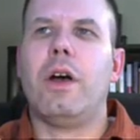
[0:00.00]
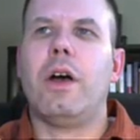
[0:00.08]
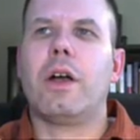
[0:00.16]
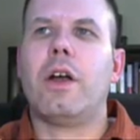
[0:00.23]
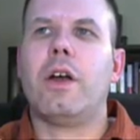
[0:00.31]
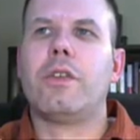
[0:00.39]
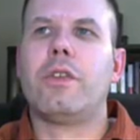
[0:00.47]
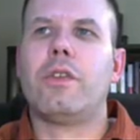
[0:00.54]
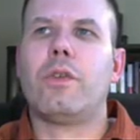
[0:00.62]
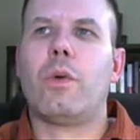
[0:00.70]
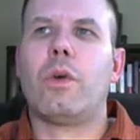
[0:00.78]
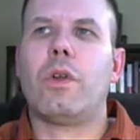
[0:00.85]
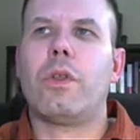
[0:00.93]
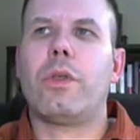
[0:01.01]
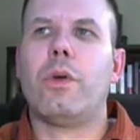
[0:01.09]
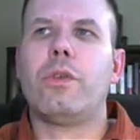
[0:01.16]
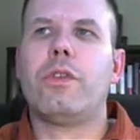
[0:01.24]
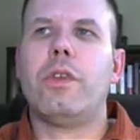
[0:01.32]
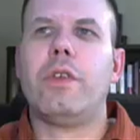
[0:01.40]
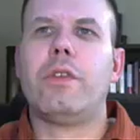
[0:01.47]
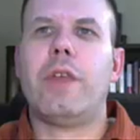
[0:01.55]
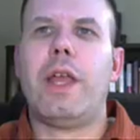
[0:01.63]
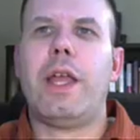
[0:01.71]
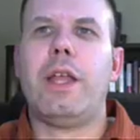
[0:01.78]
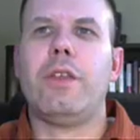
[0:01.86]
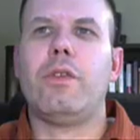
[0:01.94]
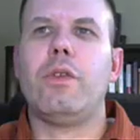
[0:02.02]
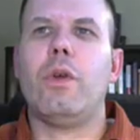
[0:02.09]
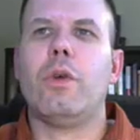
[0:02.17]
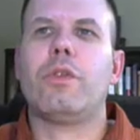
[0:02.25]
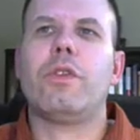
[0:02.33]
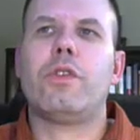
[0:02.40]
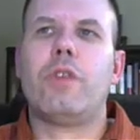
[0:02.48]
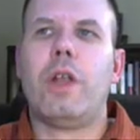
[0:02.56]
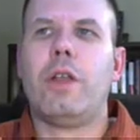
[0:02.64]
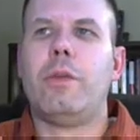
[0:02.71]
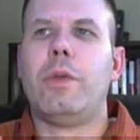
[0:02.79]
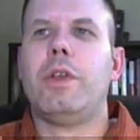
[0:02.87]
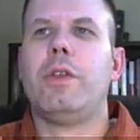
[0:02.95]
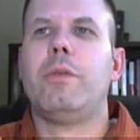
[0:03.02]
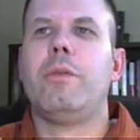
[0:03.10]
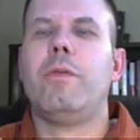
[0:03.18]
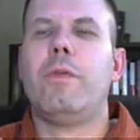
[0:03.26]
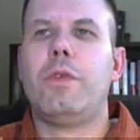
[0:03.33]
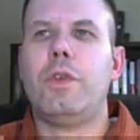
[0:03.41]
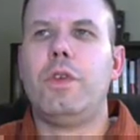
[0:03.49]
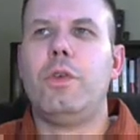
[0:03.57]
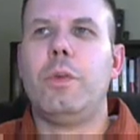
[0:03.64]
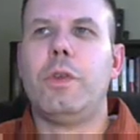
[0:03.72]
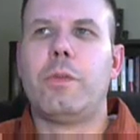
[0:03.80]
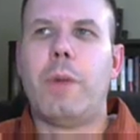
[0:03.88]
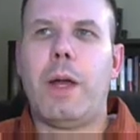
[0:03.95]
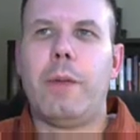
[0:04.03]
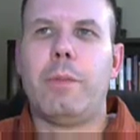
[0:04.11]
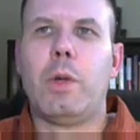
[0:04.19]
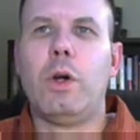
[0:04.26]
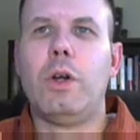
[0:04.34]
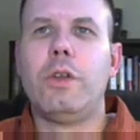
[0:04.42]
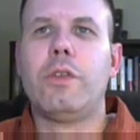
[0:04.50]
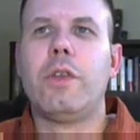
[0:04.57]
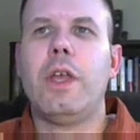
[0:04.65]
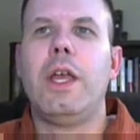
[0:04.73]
causes ornithosis, a zoonosis transmitted to humans by birds.